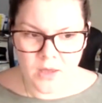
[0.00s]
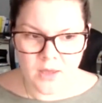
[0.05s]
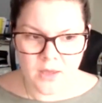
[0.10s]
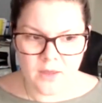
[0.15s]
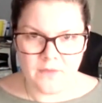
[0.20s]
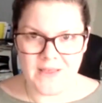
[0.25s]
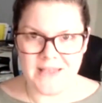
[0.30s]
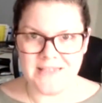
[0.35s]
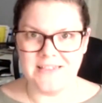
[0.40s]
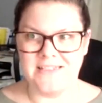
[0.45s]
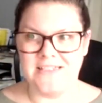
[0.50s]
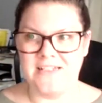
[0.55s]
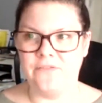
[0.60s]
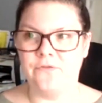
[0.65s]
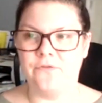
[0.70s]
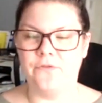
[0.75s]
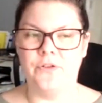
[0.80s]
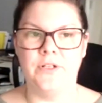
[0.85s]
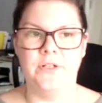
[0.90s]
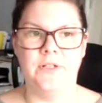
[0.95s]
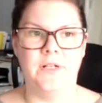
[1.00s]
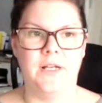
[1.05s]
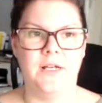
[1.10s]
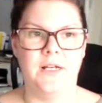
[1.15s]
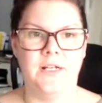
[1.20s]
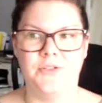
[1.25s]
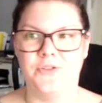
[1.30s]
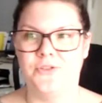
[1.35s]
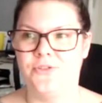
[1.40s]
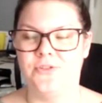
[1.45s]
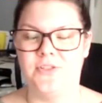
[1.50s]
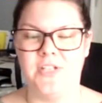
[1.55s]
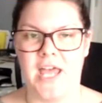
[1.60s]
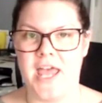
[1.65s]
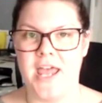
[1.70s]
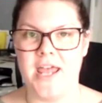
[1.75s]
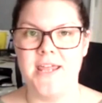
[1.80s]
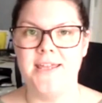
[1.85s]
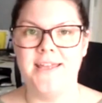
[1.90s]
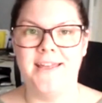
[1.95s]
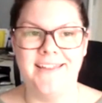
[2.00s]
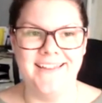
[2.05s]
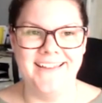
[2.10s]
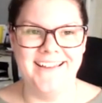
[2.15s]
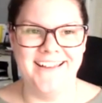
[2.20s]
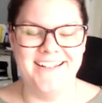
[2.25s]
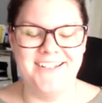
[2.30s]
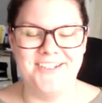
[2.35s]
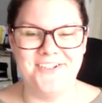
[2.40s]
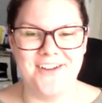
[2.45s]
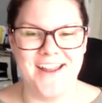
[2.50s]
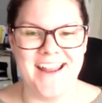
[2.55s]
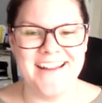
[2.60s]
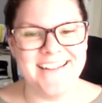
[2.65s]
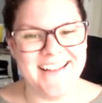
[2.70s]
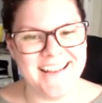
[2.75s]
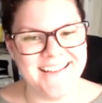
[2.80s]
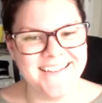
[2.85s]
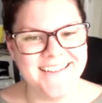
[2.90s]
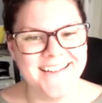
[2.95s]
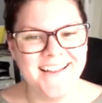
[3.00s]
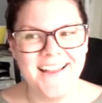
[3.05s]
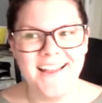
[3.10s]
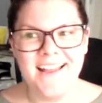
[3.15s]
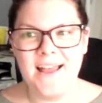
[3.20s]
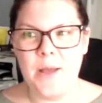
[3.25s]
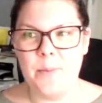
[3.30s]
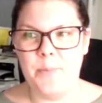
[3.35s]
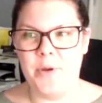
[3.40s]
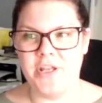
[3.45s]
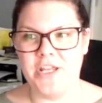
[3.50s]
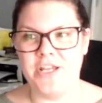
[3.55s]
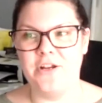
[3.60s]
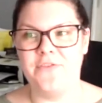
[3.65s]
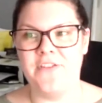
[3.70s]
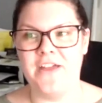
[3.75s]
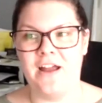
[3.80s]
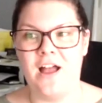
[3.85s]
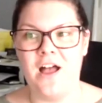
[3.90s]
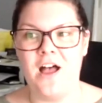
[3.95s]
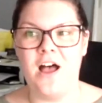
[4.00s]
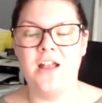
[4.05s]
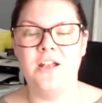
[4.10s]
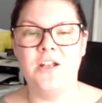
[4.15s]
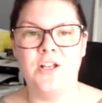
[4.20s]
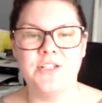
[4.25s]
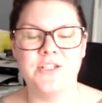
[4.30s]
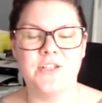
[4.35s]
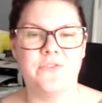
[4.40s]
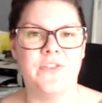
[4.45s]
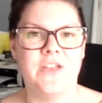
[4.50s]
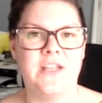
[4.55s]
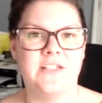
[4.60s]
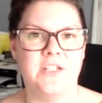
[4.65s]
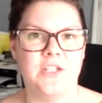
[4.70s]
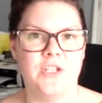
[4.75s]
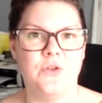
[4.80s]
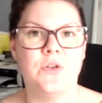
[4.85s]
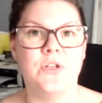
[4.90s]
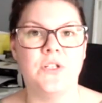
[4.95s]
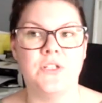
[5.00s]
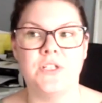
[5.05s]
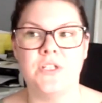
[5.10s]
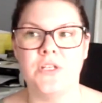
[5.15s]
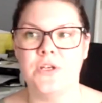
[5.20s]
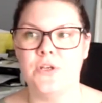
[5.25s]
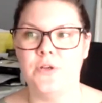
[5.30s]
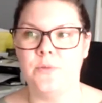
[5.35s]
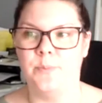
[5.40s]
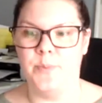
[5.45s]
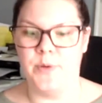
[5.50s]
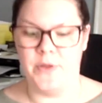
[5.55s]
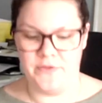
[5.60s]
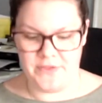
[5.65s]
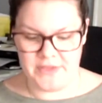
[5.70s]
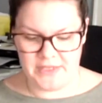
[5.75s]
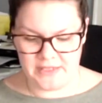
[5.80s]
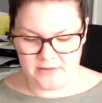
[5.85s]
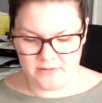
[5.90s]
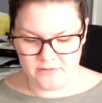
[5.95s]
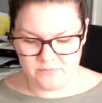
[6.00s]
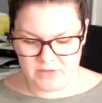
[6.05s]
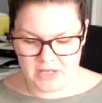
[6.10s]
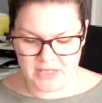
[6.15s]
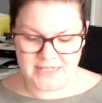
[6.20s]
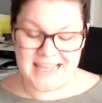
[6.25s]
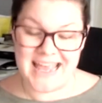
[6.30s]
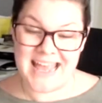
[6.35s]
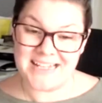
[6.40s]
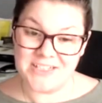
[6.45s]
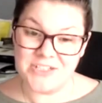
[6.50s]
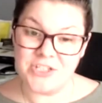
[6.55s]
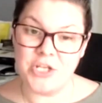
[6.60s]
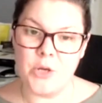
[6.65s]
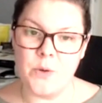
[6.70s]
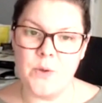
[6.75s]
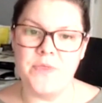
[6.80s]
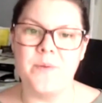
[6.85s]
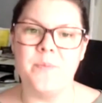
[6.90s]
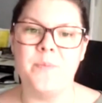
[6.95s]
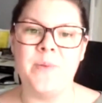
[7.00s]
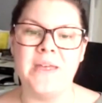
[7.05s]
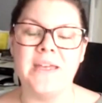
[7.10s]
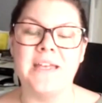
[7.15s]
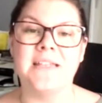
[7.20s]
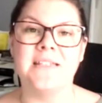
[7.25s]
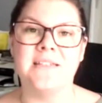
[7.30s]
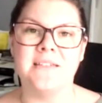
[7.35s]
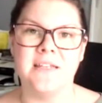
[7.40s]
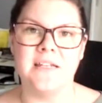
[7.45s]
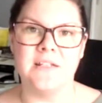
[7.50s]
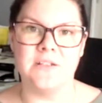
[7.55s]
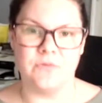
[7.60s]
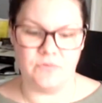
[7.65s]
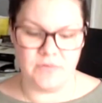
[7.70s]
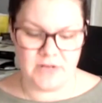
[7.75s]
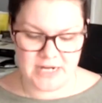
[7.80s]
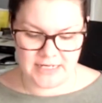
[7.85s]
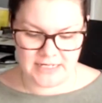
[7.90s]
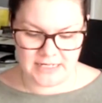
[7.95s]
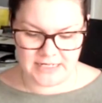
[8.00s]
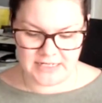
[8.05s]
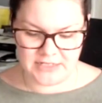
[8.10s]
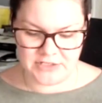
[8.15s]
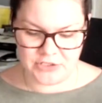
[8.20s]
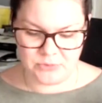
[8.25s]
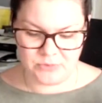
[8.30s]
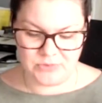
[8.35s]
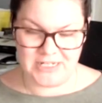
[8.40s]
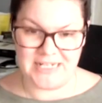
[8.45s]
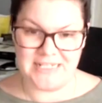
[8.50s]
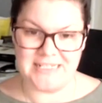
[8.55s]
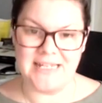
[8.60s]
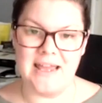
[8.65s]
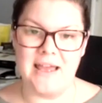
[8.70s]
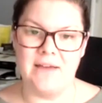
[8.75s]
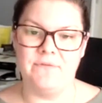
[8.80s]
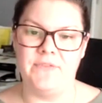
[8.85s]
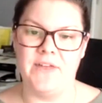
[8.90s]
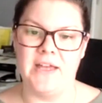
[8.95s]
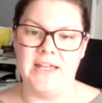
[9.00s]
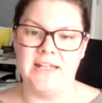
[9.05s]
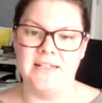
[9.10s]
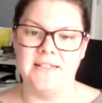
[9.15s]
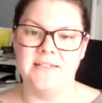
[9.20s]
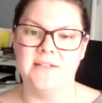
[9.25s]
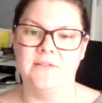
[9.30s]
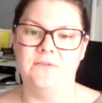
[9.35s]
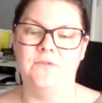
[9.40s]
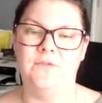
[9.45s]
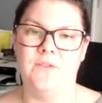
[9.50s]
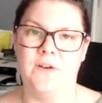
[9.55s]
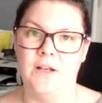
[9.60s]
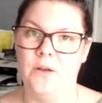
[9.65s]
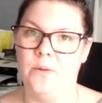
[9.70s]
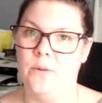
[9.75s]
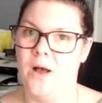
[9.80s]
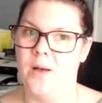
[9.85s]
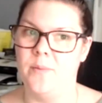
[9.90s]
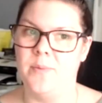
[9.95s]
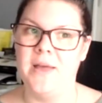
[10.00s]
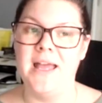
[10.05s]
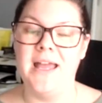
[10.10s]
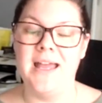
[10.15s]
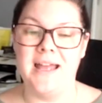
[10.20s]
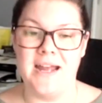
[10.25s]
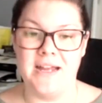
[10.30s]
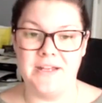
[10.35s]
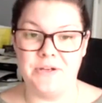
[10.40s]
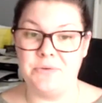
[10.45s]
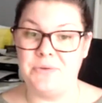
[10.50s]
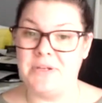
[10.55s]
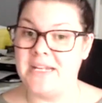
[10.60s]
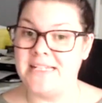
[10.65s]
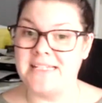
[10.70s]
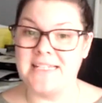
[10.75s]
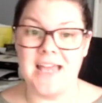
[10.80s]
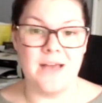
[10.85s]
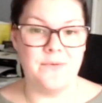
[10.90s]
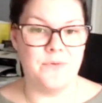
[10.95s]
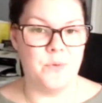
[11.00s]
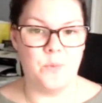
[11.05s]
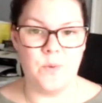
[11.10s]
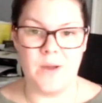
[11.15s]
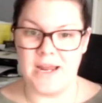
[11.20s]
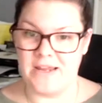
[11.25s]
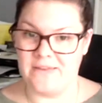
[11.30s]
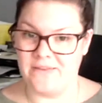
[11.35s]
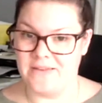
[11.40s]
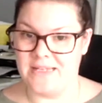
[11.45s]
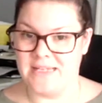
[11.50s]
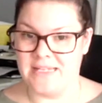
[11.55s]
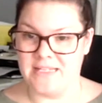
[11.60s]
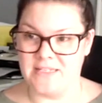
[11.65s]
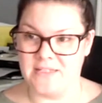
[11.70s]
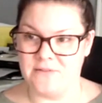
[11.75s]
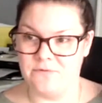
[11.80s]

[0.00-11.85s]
that's a different day training. But, you know, there are lots of things that you can do. But I guess two of the biggest things really is you need to have that instant follow-up, and you need to have a way that it is in